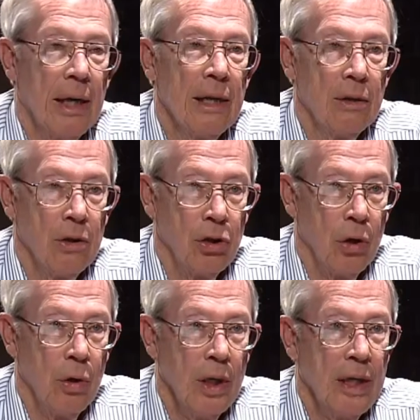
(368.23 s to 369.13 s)
and to
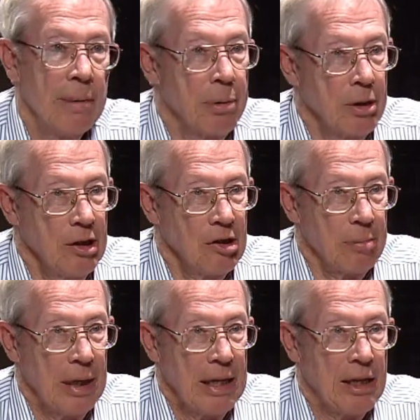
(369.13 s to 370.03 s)
join and
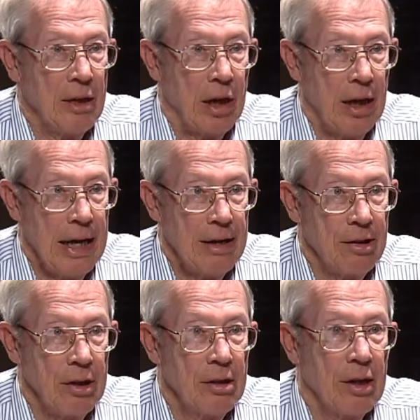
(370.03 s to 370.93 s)
participate in the
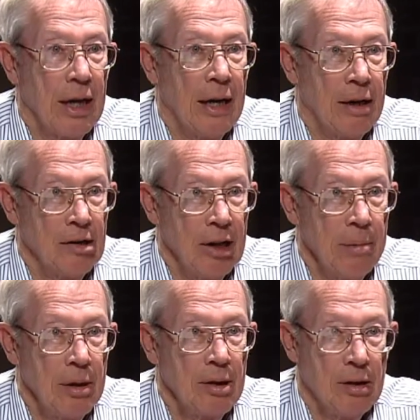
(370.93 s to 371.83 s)
classes and
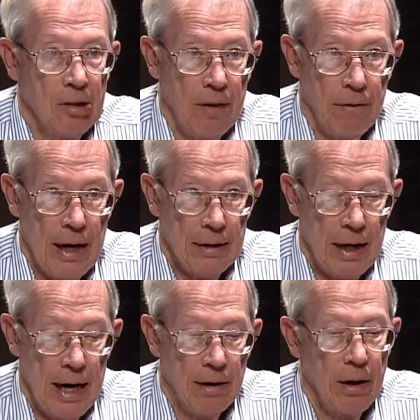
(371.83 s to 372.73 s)
exhibits and stuff like
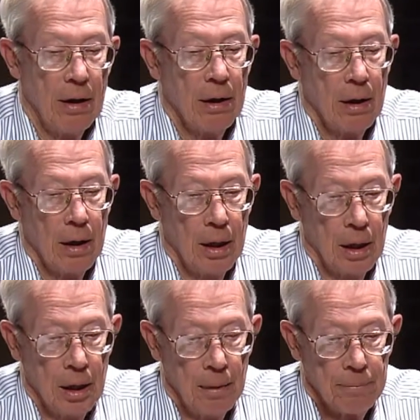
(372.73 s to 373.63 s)
that.
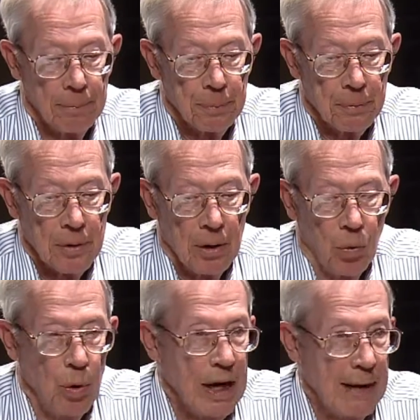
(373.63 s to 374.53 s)
Mm-hmm.
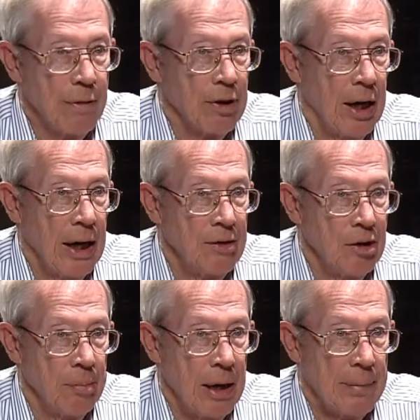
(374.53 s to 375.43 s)
We advertise
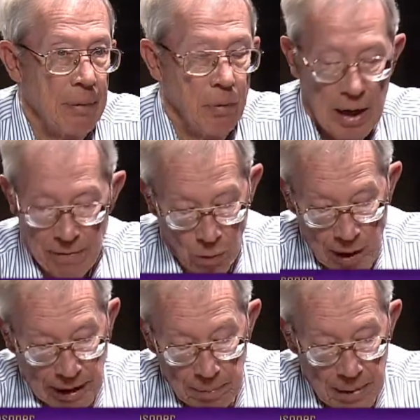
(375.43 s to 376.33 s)
in the paper. We have a
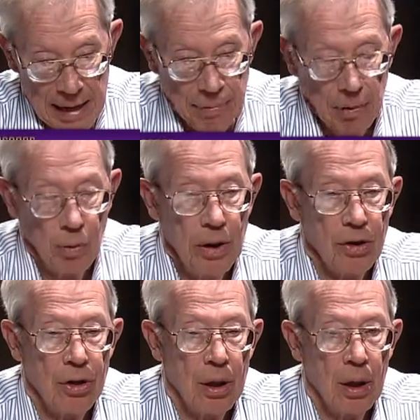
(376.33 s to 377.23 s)
weekly paper
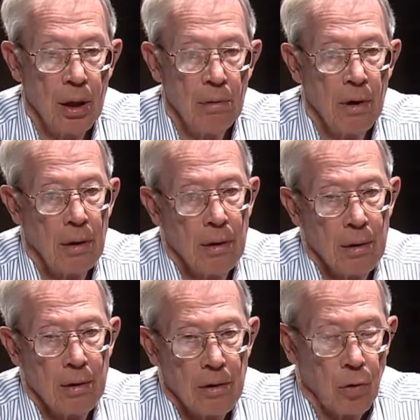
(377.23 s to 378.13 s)
which
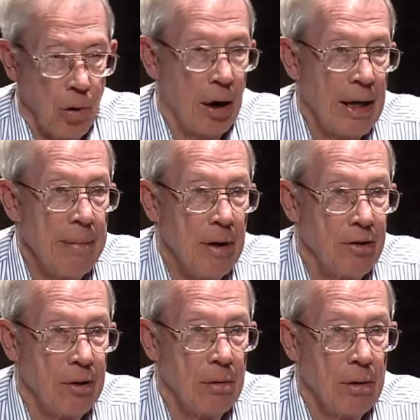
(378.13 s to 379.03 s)
sort of
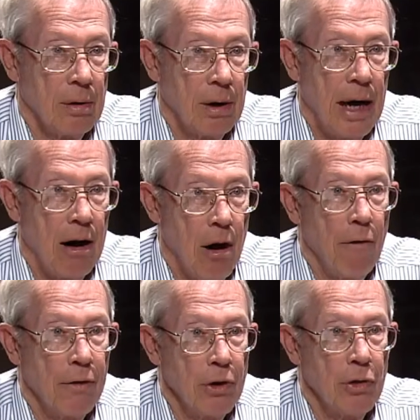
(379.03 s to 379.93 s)
limits how
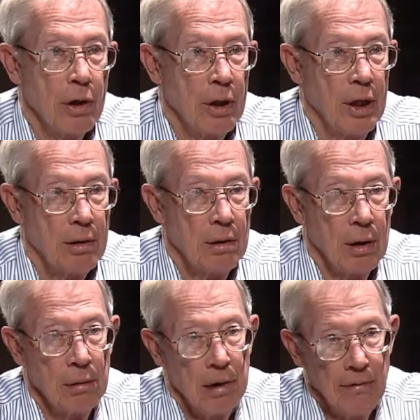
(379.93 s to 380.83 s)
often you can get
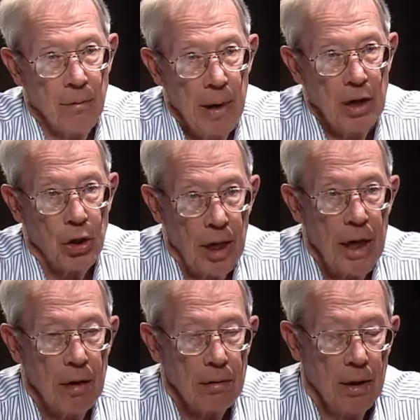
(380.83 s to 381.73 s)
information
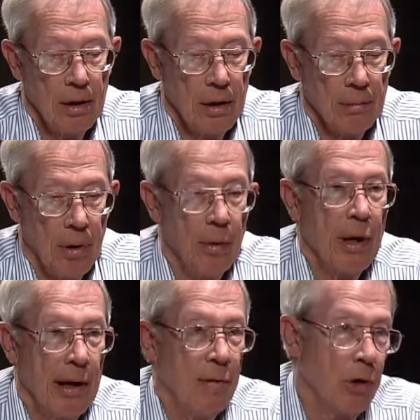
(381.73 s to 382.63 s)
out. But
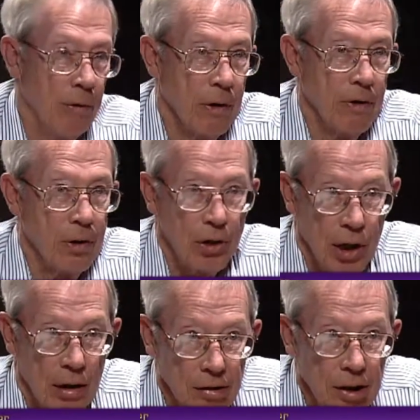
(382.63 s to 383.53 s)
we have the University
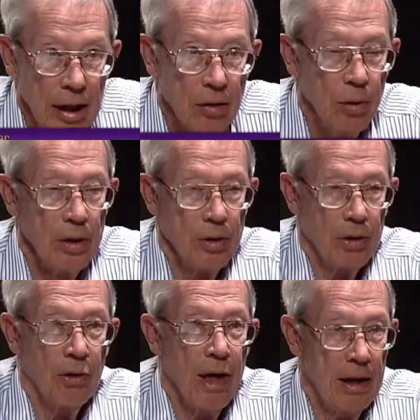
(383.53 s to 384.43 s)
Channel 6, which is
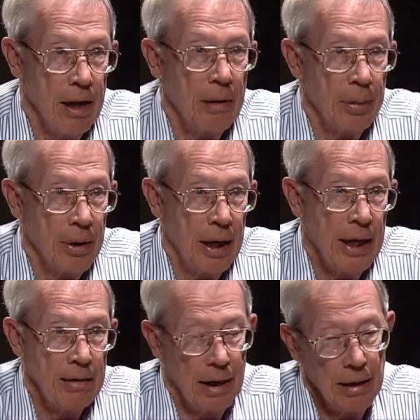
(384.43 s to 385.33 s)
a great help in
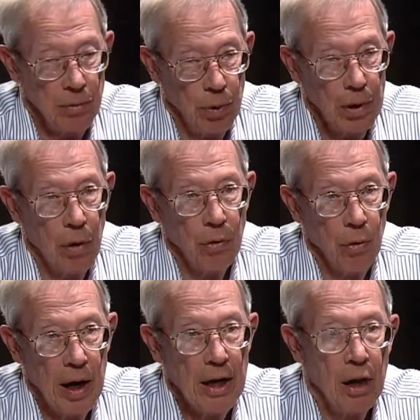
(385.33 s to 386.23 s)
that. And we on the
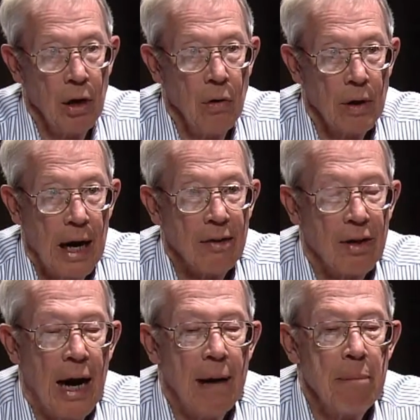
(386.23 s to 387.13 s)
radio, and
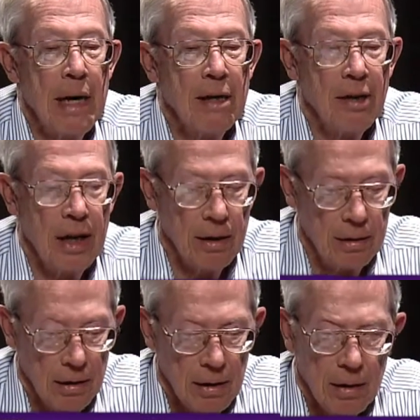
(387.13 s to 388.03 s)
I maintain a